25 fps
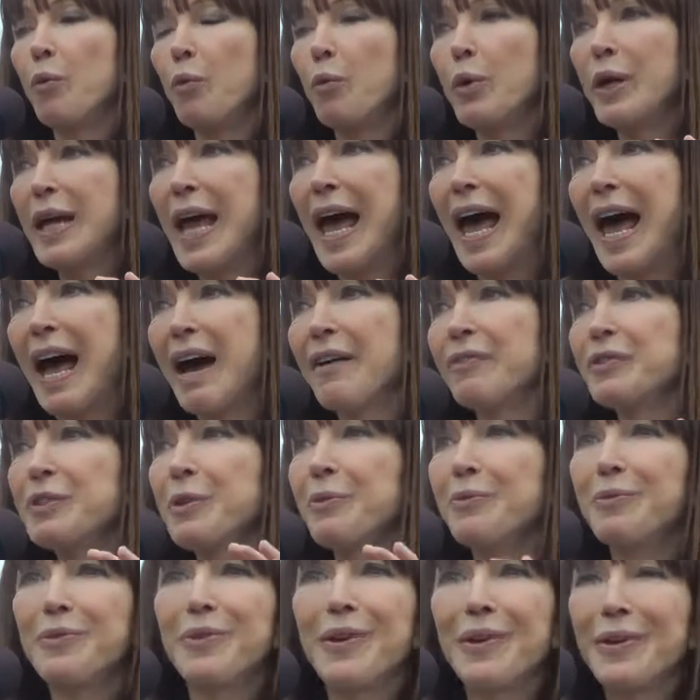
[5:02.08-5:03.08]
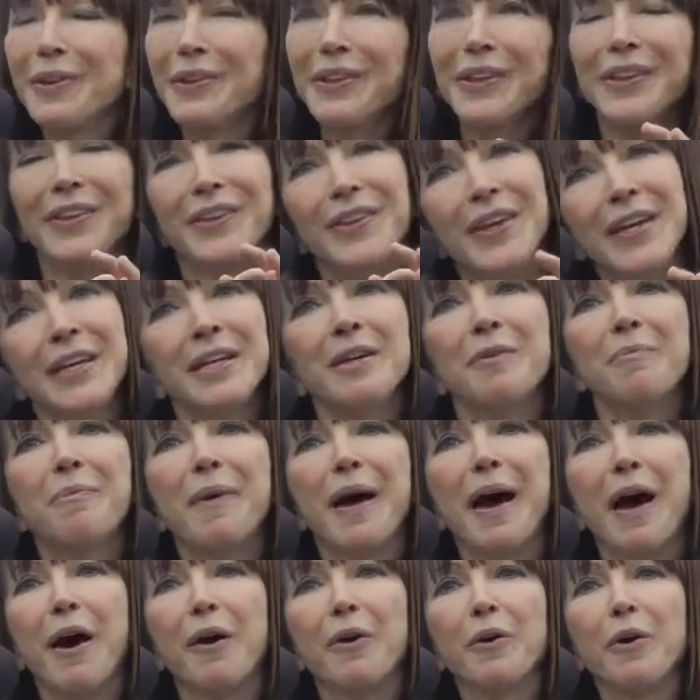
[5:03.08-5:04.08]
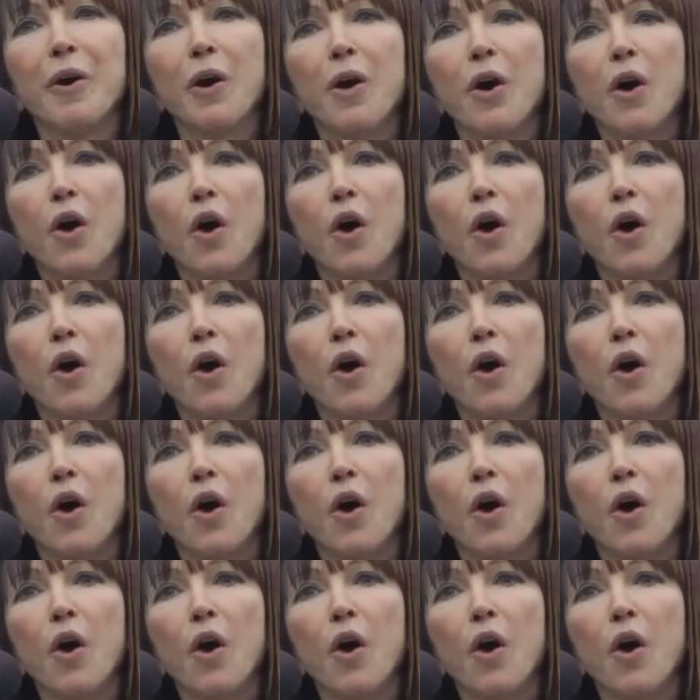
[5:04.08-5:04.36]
we have to think about